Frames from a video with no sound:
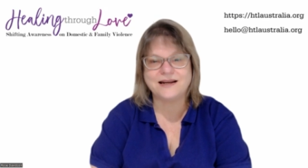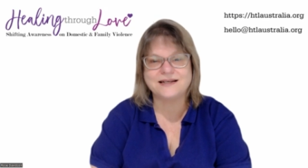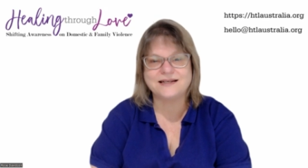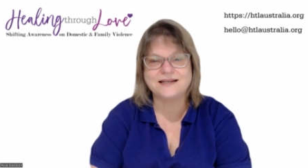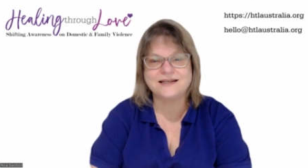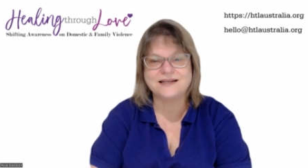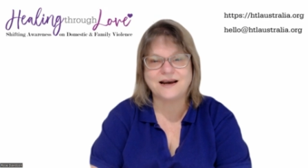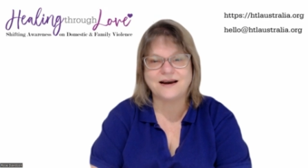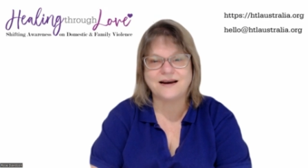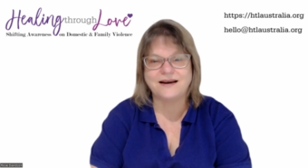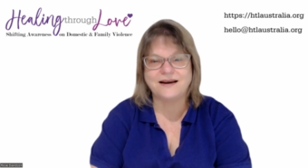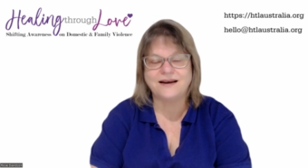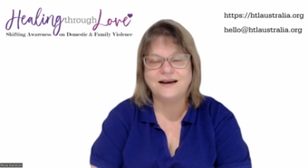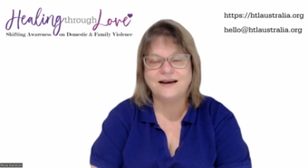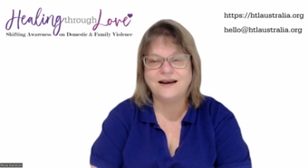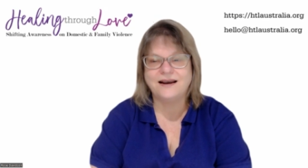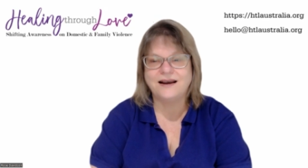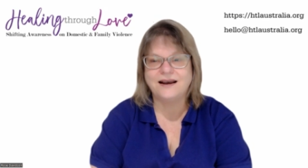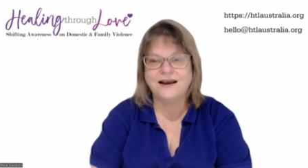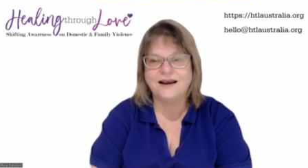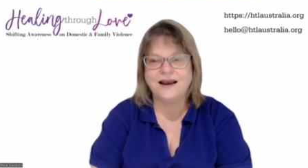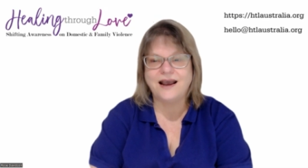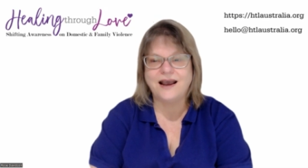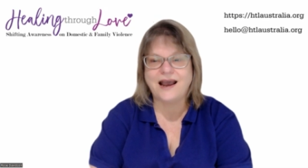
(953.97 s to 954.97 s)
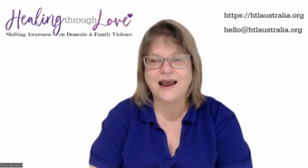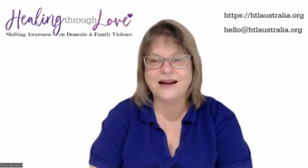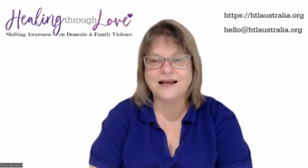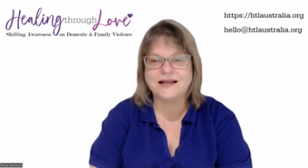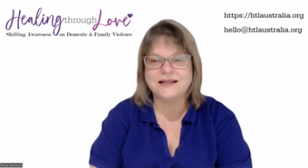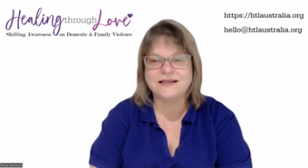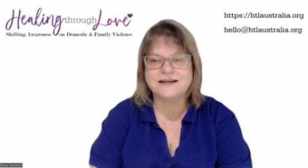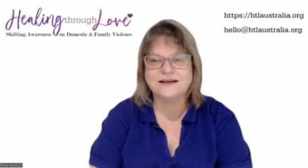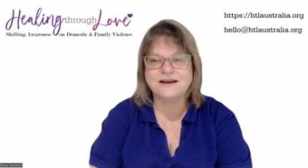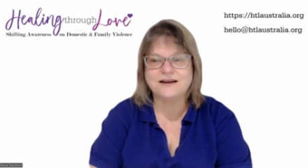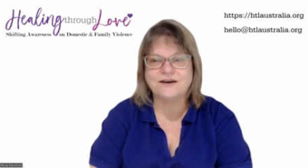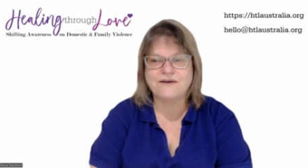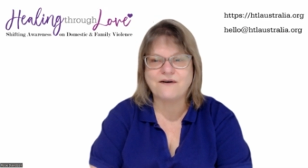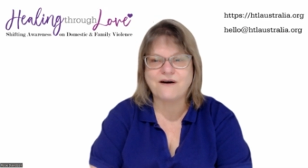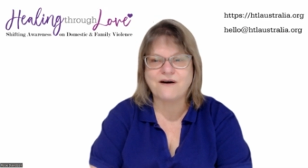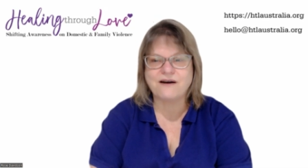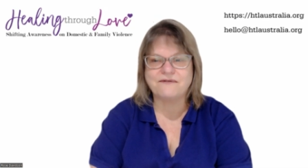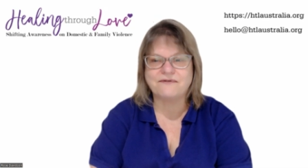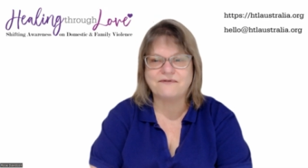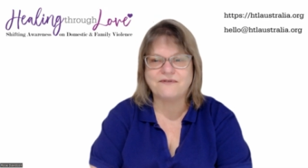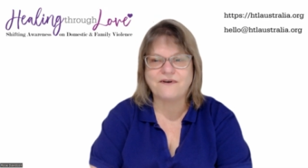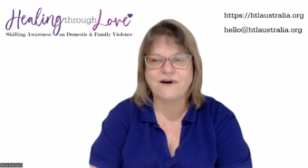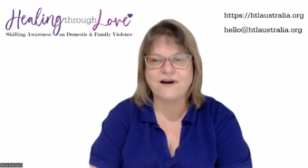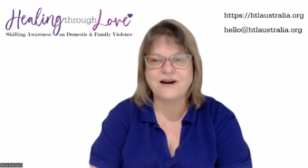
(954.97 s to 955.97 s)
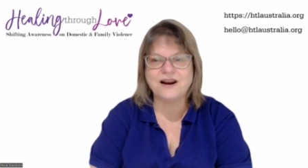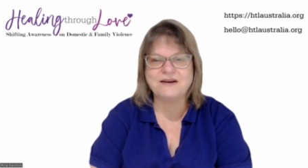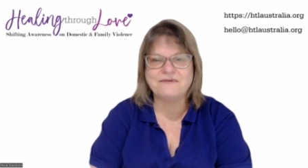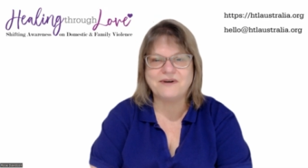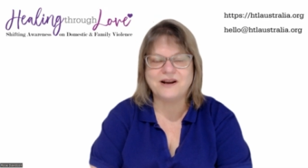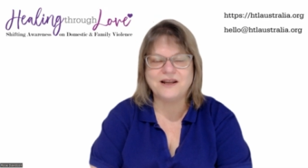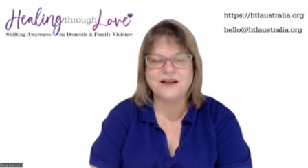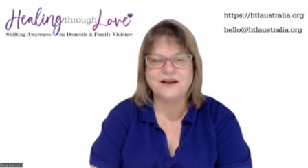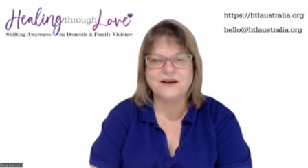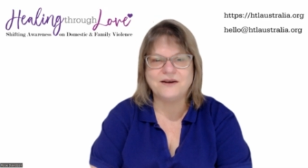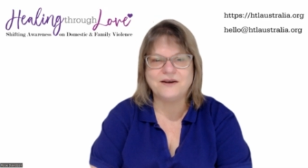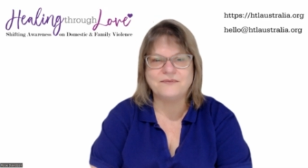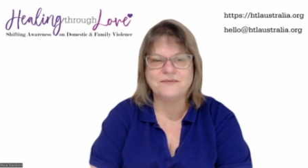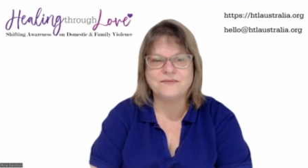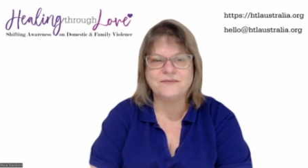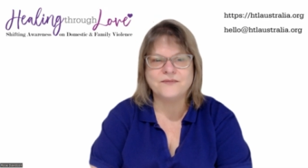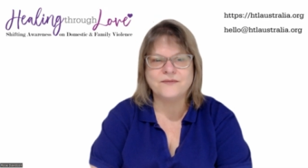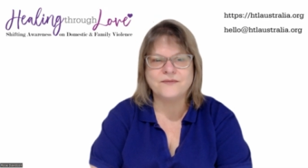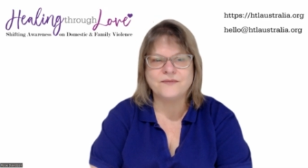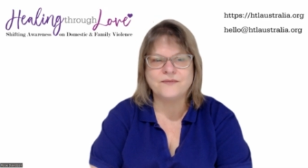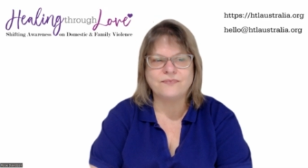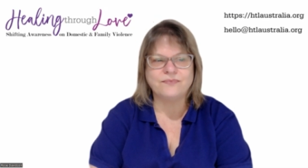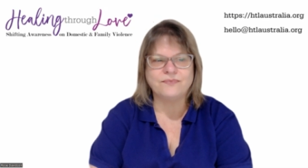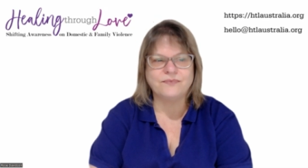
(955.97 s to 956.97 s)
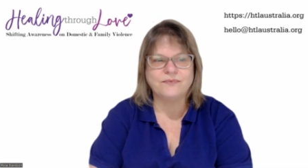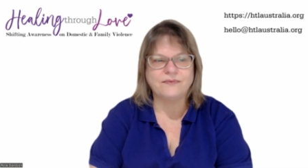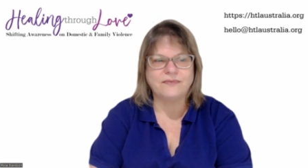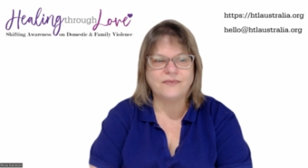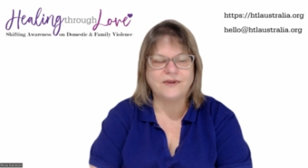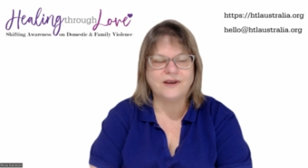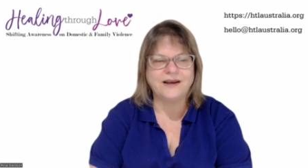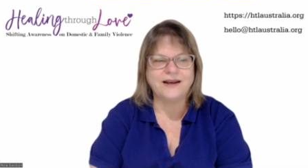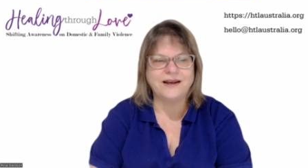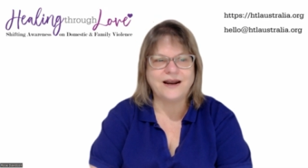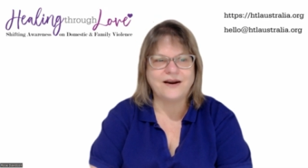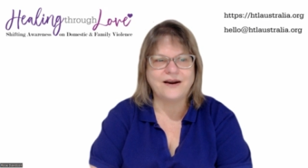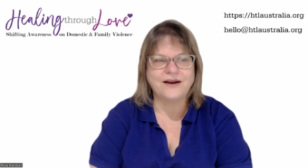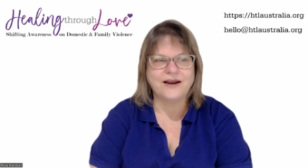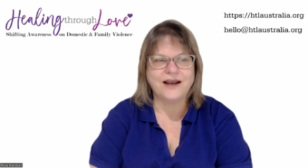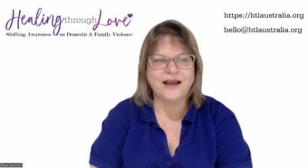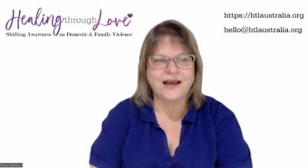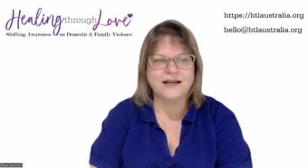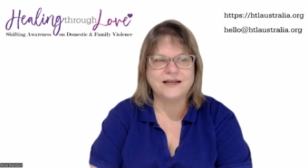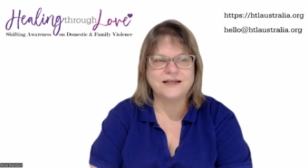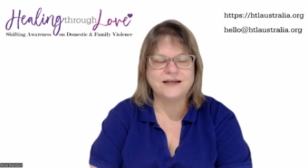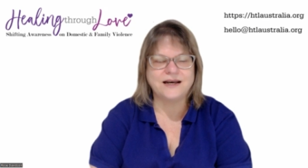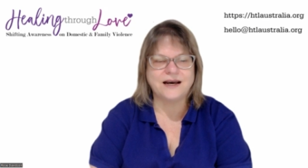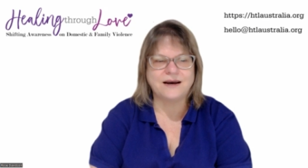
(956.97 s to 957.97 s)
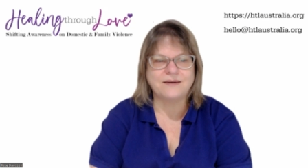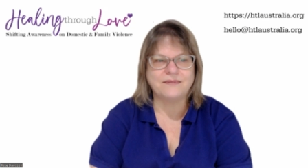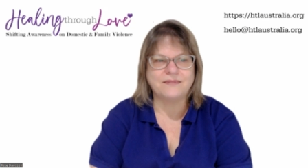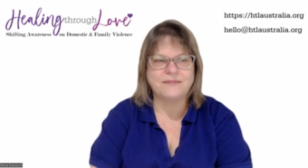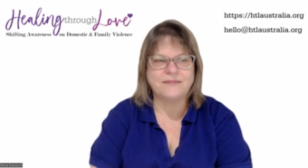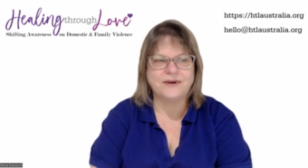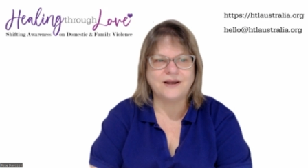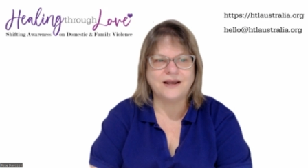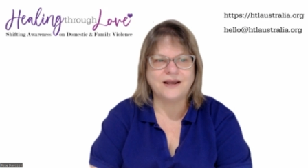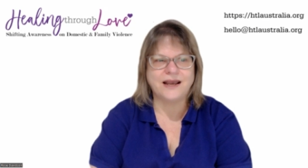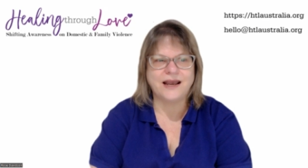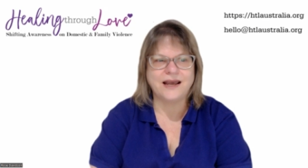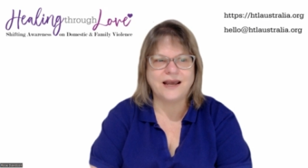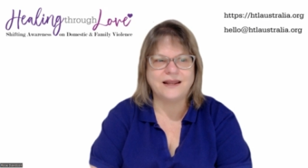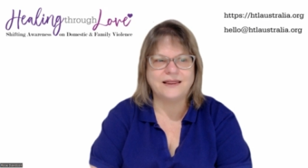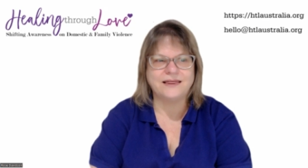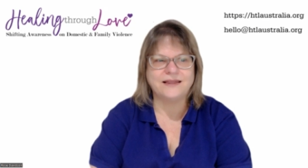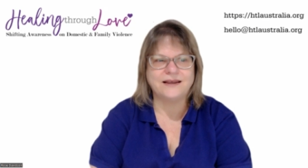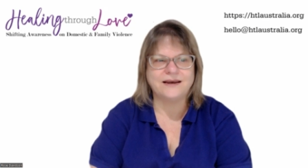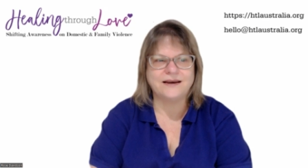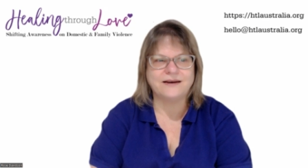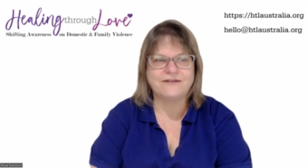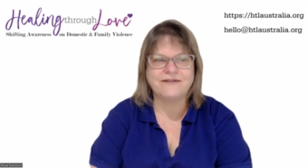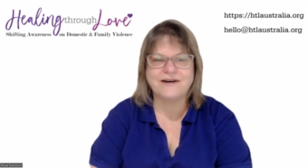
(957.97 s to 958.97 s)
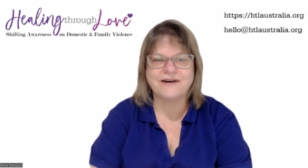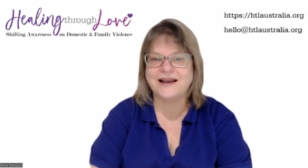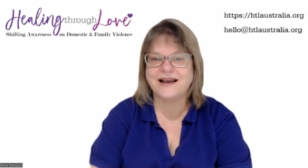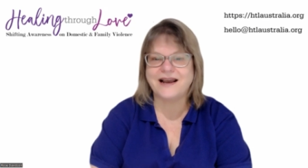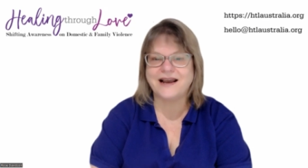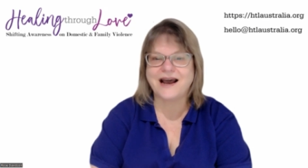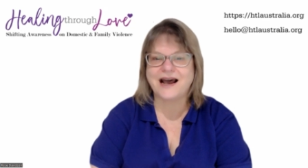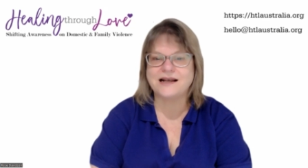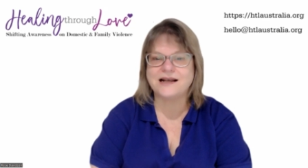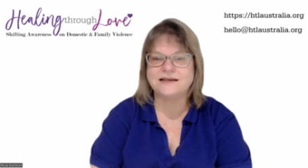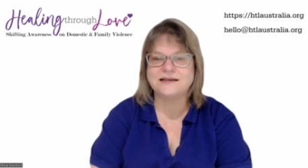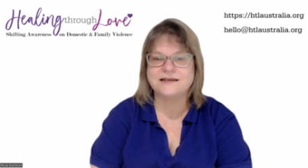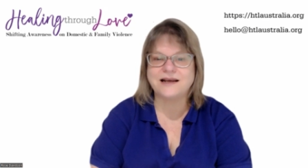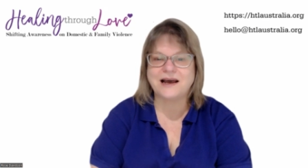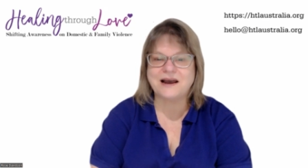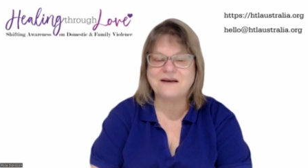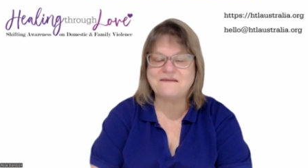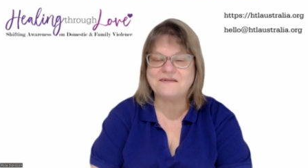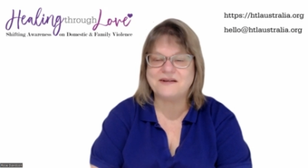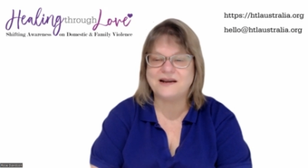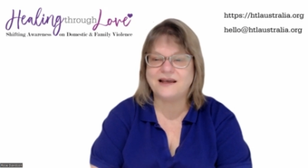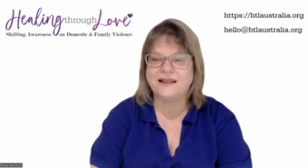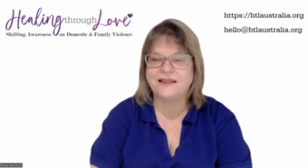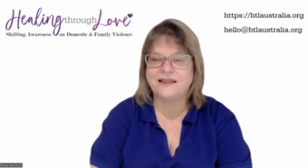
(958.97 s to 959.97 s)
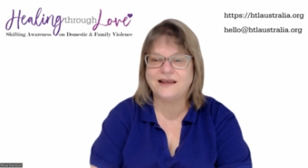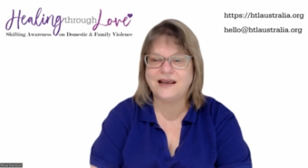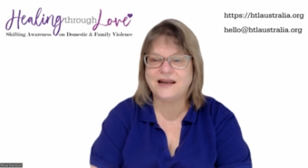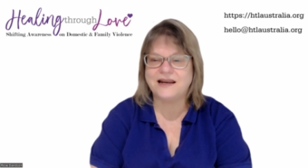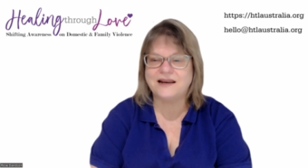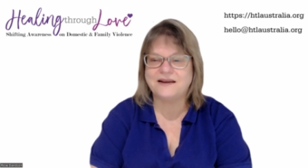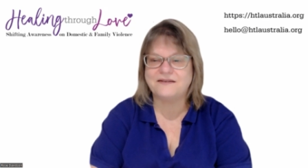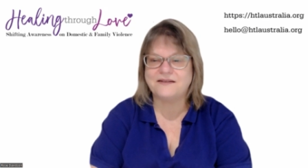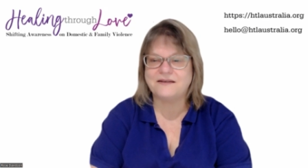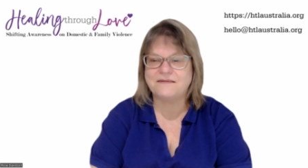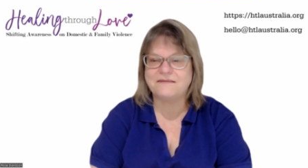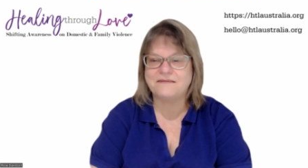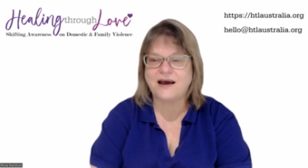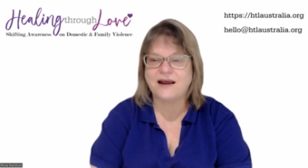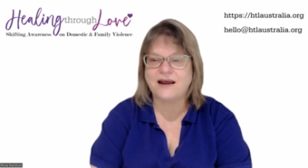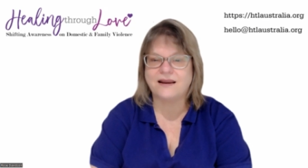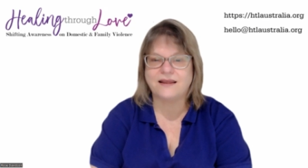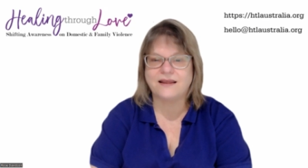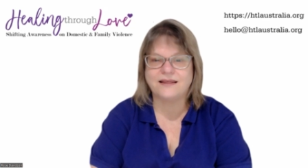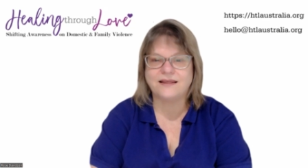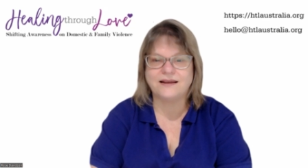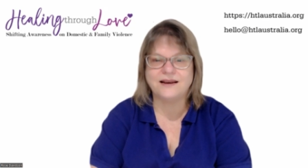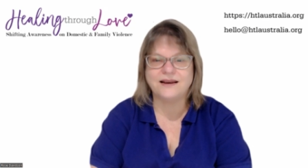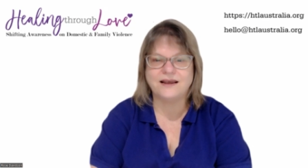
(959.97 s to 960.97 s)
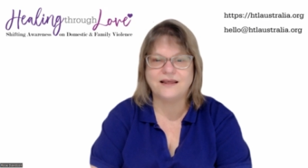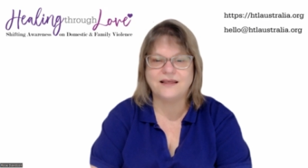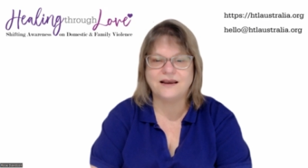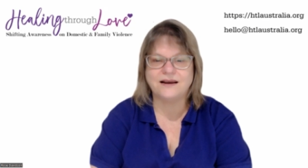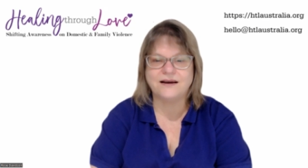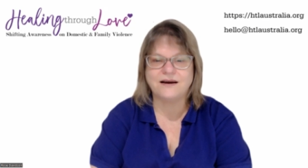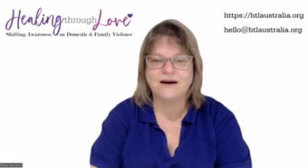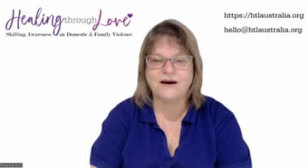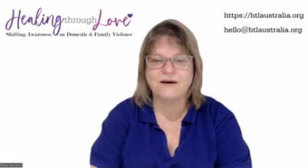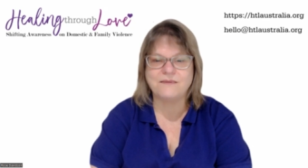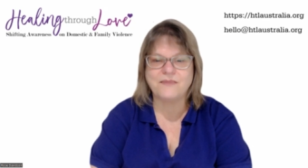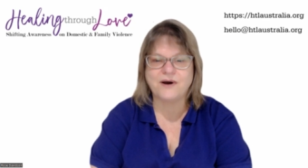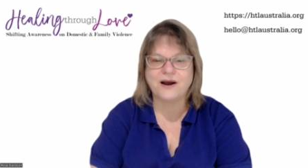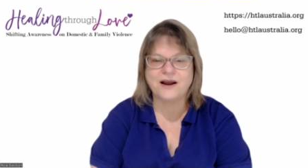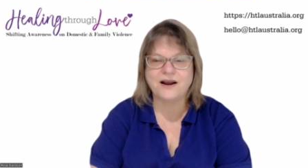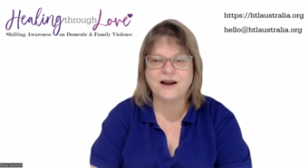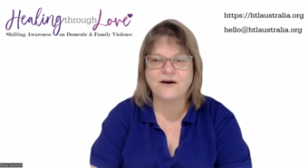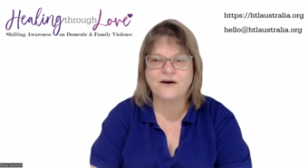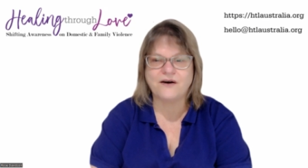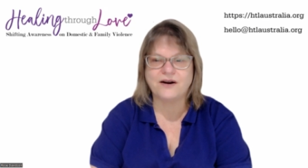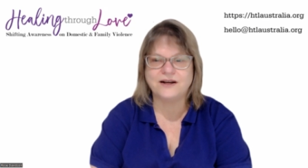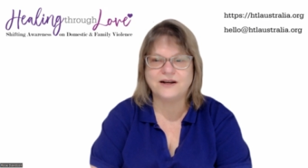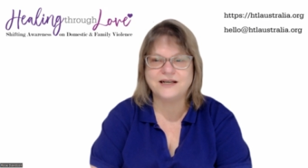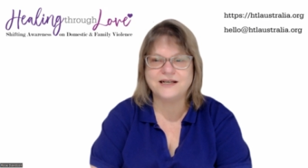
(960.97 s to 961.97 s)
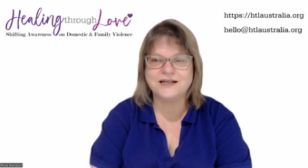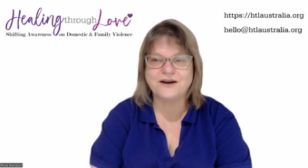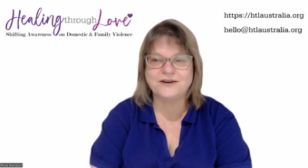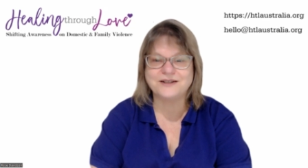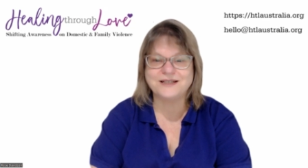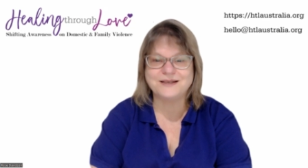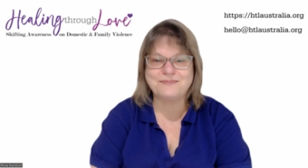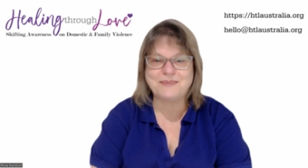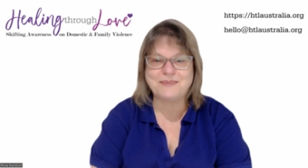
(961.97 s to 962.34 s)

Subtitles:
It's and it's quite frightening when you get the credit card statement at the end of the month and you think, oh my God, did I